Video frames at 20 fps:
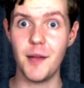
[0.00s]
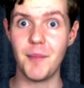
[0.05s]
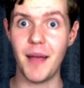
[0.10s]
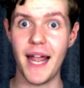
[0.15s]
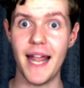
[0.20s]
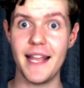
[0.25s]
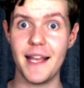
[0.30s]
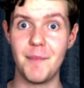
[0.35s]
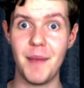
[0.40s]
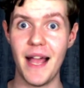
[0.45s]
I
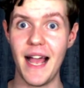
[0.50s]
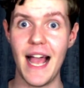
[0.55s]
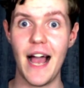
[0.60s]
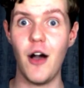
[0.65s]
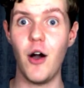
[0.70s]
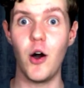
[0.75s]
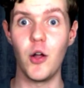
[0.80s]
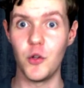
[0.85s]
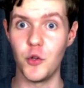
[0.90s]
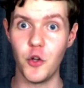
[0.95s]
make about
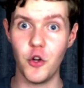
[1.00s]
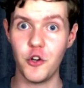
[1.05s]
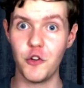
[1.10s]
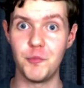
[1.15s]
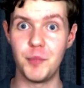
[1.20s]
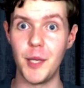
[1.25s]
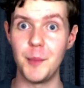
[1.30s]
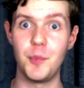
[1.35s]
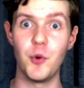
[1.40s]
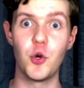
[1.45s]
how a lot
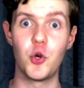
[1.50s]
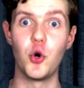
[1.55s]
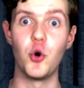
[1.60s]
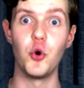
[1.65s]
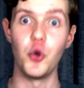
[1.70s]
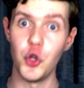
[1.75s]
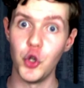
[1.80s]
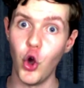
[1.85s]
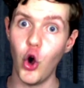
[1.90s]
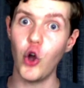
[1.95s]
of people
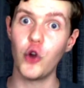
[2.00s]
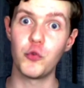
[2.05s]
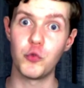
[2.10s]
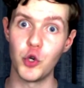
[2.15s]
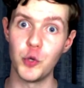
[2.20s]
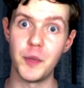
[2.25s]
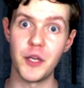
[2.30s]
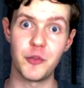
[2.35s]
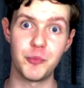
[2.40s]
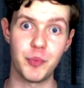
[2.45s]
call
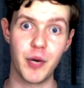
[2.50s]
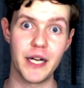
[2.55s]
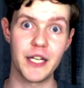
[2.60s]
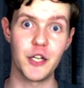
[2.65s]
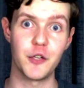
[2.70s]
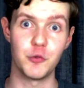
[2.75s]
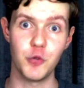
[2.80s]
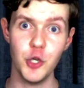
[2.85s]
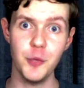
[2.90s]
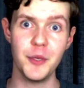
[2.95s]
non-Rubik's
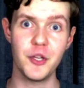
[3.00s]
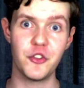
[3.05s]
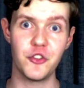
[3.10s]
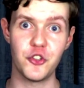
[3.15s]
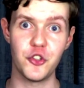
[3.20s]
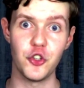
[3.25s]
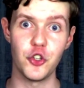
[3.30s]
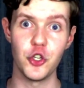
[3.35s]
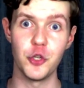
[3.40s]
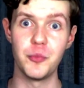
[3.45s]
branded Rubik's
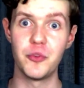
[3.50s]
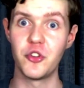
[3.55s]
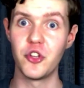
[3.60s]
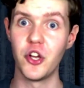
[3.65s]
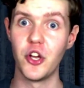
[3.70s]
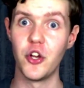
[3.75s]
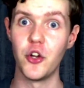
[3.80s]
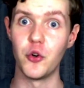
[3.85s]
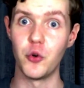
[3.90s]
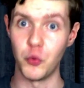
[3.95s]

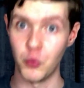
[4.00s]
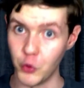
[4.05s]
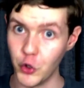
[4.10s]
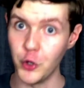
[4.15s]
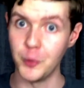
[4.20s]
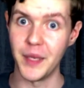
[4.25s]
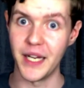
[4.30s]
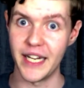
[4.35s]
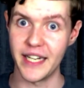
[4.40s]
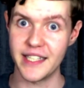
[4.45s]
Cubes,
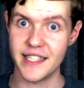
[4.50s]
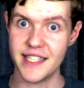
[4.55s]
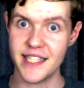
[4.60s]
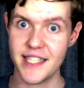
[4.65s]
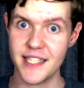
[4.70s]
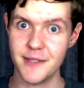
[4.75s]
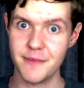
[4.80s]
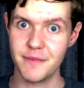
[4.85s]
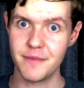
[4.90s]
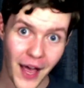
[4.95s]

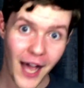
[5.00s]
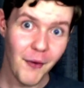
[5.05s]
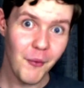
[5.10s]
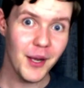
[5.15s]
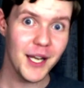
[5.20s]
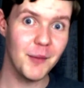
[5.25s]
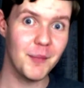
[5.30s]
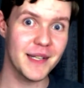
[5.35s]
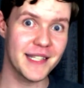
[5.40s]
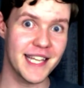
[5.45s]
Rubik's. That
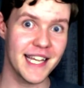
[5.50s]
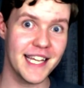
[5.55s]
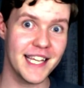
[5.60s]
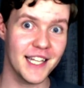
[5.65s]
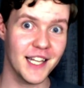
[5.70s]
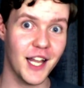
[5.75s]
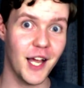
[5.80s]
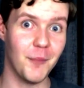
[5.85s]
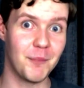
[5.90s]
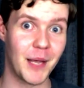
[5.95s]
one in
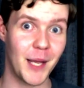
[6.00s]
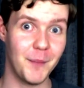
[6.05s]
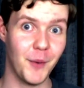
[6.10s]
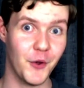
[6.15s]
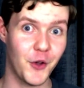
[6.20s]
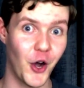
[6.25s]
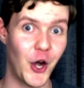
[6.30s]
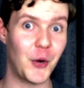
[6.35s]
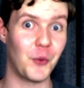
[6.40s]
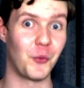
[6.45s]
particular,
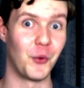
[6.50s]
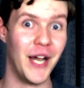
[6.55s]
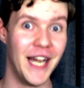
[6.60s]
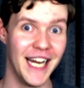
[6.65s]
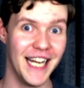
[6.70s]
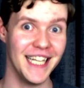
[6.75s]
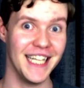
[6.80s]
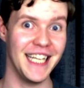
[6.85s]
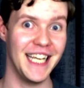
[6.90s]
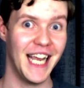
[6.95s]
people got
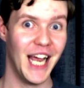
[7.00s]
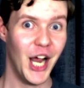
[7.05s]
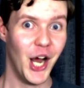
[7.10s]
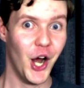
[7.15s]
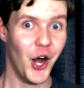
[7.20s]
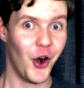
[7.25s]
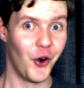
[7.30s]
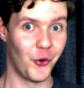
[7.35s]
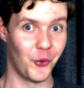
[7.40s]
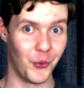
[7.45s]
really,
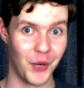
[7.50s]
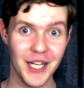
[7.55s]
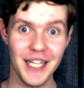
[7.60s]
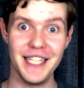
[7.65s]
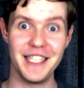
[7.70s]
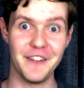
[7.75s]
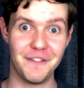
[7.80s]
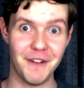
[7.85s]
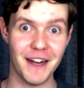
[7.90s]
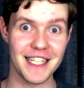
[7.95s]

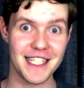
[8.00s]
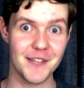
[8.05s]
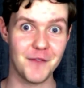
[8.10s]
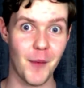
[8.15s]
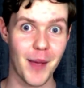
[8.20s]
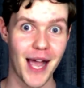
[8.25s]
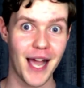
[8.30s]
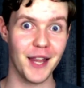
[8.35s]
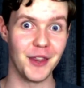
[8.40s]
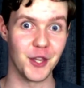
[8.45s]
really
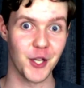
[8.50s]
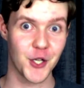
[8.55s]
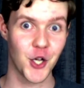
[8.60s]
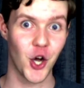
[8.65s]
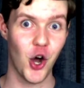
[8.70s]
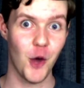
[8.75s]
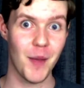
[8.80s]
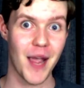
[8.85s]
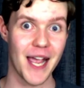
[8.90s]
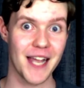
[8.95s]
defensive about in the
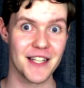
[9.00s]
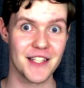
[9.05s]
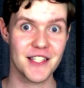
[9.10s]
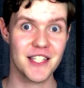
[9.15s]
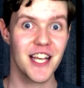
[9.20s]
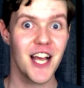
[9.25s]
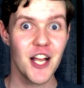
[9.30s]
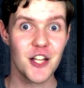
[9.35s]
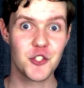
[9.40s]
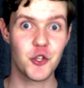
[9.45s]

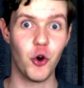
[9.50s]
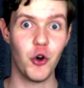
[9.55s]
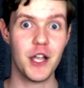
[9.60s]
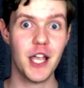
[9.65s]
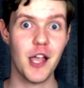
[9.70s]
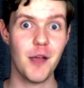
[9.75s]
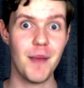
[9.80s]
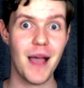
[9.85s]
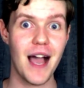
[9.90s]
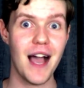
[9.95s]
comments,
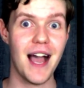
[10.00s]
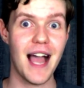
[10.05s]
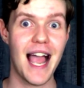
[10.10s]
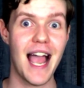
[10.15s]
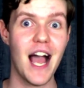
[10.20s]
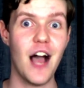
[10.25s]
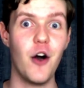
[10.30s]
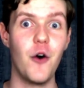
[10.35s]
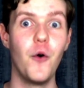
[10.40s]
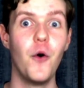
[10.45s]
talking about
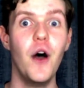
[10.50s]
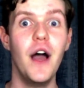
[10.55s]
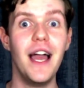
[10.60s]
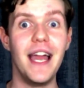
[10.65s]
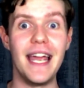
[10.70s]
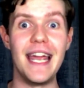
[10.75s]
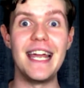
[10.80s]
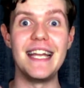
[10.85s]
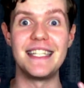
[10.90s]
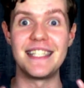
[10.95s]
how
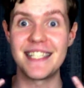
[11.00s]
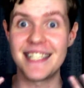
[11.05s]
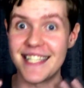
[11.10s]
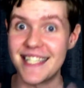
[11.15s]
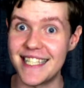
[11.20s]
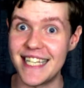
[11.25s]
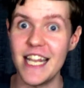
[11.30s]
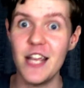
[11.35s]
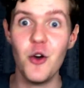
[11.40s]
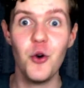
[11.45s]
it's
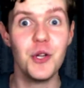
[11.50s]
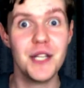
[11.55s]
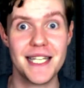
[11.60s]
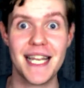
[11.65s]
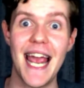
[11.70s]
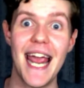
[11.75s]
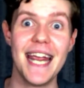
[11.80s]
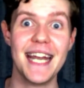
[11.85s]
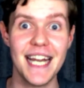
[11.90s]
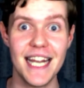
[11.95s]
still
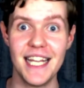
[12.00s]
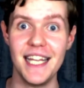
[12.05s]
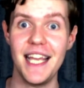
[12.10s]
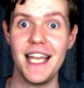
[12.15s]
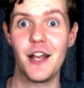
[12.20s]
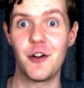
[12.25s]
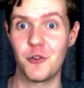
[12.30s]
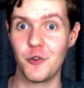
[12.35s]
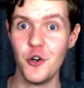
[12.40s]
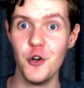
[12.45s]

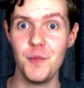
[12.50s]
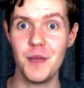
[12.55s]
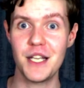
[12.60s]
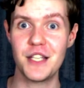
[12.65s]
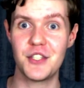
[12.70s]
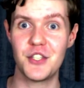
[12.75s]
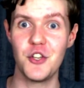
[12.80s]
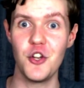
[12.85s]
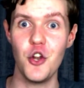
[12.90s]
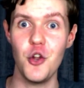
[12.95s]
technically a
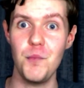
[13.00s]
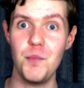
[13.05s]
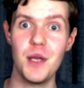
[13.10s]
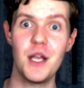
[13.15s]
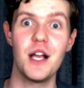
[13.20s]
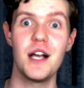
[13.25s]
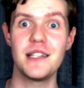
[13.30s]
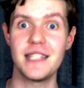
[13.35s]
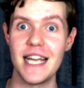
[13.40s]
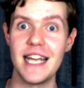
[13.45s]
Rubik's Cube
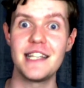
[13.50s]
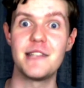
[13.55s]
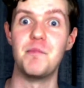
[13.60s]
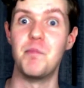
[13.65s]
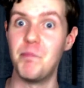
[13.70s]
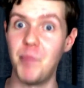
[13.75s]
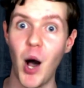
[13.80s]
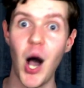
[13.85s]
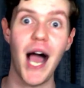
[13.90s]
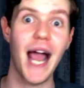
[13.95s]
because it's
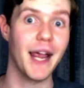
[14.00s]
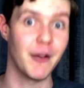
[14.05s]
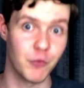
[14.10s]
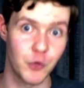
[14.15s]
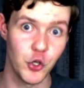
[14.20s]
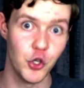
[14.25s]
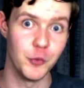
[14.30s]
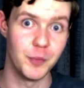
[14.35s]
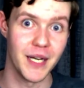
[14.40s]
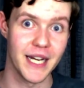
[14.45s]
by
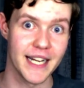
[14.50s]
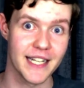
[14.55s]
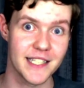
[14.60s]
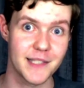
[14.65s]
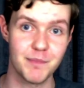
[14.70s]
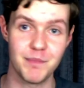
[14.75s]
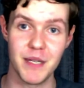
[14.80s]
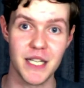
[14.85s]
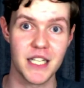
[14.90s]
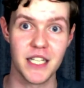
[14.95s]

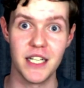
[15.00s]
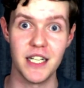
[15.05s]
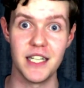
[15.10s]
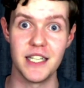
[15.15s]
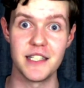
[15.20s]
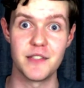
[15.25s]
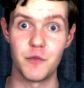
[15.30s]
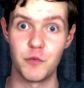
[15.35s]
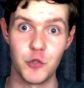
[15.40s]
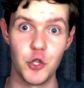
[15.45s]
Rubik's,
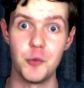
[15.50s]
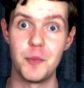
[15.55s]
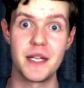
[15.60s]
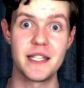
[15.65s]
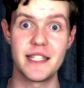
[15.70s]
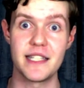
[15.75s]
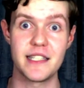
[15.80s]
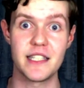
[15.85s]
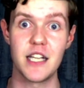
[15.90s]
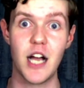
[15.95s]
because
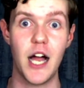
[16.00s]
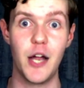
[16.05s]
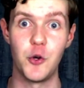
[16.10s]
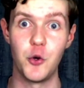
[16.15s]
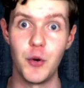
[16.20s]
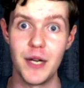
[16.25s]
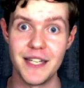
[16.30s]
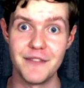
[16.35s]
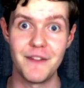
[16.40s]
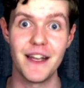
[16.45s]
Rubik's is the guy
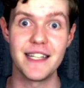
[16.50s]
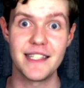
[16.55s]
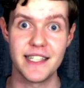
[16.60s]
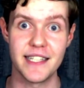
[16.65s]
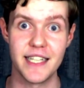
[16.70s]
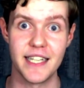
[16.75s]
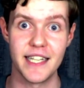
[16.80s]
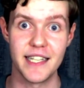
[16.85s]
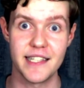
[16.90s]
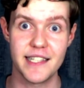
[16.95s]
who
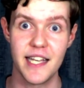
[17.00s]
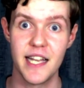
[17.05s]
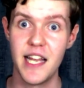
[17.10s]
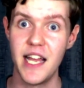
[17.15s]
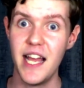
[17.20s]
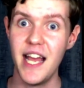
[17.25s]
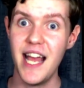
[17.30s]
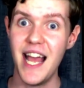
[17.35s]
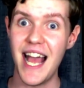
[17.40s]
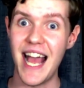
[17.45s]
invented it.
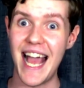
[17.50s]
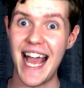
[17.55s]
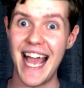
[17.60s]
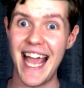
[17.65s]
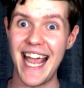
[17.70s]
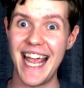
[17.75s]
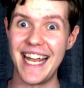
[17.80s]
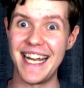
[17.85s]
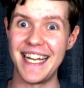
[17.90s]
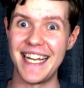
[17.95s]

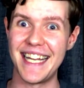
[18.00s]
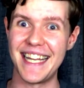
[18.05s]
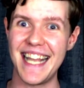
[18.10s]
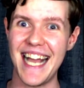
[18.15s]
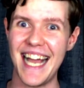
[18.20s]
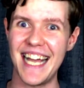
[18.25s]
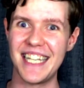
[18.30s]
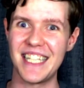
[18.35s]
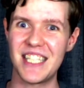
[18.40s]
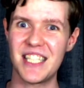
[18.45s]
And
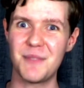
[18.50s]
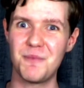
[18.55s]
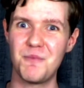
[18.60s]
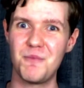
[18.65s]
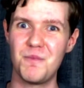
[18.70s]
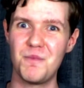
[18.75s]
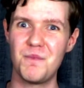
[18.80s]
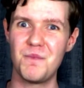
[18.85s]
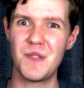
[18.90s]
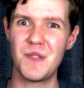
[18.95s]
that's
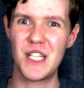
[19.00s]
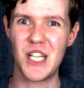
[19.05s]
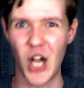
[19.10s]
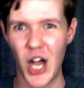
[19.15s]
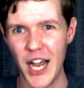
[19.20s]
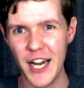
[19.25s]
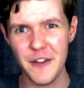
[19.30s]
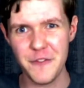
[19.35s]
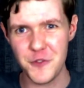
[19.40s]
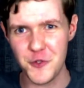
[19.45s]

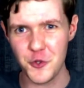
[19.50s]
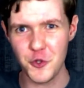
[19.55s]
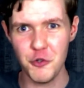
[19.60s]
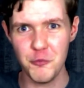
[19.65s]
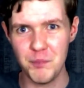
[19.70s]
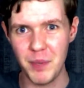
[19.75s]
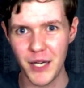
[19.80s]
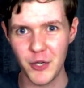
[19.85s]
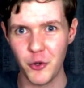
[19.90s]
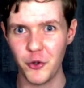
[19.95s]
kind of
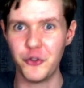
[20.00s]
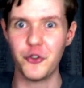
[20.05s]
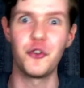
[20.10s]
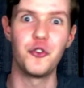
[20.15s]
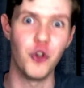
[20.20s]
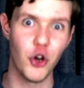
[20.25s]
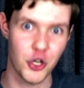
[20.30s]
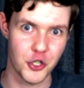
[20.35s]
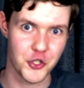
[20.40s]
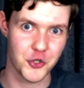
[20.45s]
true, but also
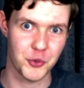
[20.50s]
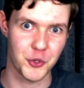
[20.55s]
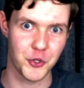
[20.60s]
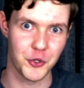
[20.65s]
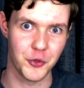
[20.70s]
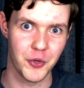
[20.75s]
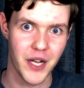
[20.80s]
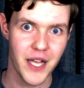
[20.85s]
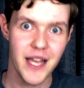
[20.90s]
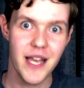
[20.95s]
not
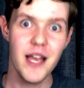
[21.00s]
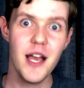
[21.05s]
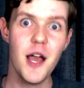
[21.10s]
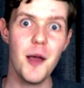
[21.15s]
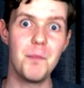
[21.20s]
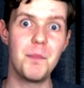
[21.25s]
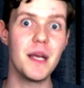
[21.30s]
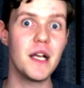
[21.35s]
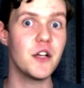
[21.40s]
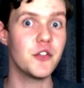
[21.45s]
true.
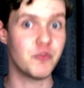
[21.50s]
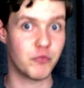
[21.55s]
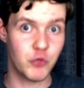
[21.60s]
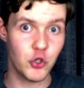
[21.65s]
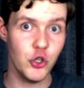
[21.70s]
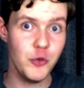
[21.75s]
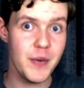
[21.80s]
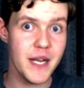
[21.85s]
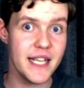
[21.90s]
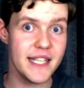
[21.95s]
Because
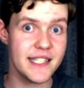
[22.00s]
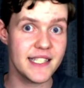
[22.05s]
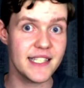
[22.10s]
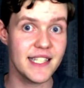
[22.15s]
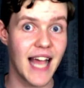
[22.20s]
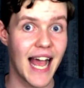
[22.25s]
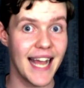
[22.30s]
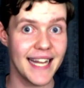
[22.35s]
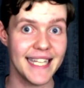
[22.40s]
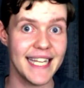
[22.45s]

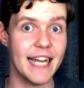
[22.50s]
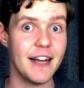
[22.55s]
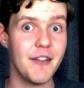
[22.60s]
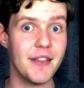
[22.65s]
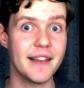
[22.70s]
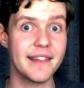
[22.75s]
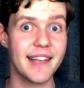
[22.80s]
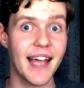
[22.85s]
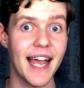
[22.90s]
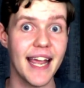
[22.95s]
Rubik's, at the end
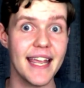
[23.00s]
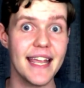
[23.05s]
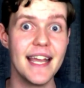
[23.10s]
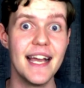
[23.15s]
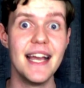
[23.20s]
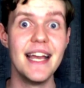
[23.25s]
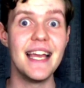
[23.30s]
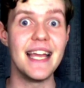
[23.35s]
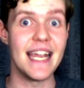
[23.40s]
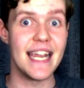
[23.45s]
of the
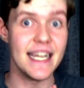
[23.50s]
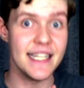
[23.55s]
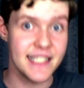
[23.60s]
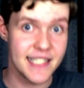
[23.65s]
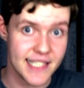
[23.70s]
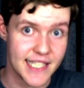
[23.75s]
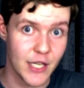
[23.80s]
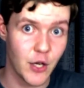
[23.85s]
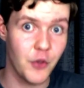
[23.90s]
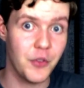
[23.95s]
day,
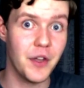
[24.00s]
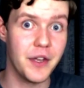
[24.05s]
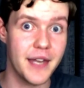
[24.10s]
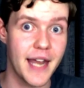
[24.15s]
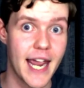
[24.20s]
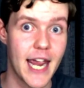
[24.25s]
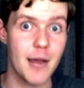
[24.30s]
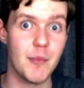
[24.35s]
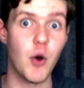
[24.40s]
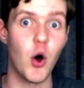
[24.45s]
is still the
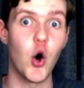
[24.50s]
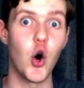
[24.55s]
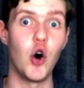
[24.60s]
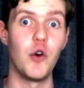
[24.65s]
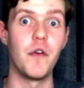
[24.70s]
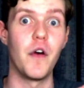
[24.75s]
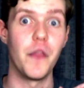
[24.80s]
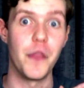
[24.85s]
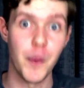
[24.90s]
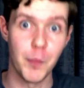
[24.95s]
name
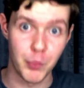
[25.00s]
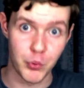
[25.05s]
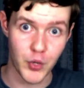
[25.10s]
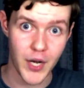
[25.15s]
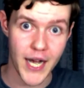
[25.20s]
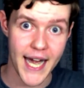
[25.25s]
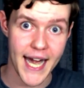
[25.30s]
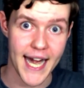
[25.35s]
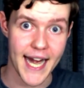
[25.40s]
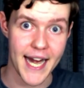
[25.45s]
of the
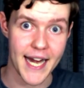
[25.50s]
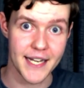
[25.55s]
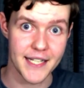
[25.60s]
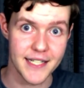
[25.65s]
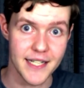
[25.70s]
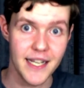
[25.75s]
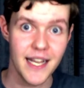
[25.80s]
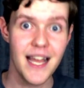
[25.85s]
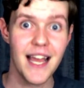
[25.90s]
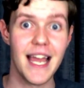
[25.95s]
brand.